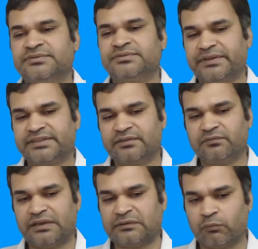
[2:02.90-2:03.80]
speaking,
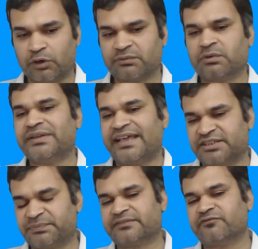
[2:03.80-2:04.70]
whatever we
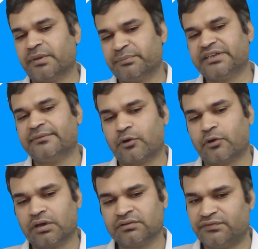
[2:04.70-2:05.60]
expect from a BI
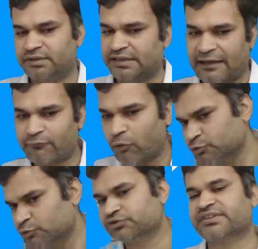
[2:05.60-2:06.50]
product, we have all
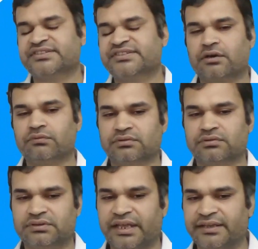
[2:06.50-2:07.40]
those things covered.
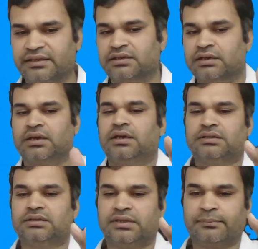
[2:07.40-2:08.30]
Like
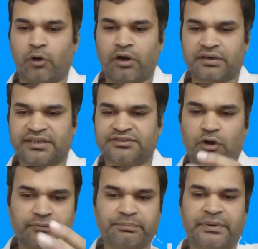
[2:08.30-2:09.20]
the product is
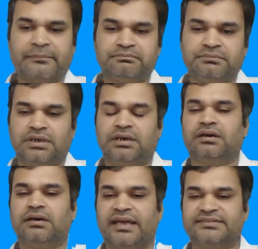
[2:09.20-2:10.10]
on-prem,
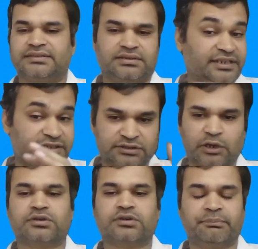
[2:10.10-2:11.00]
as in it is
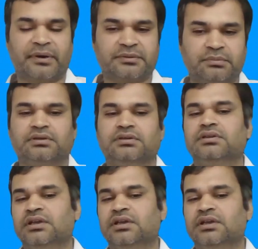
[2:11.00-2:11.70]
cloud compatible.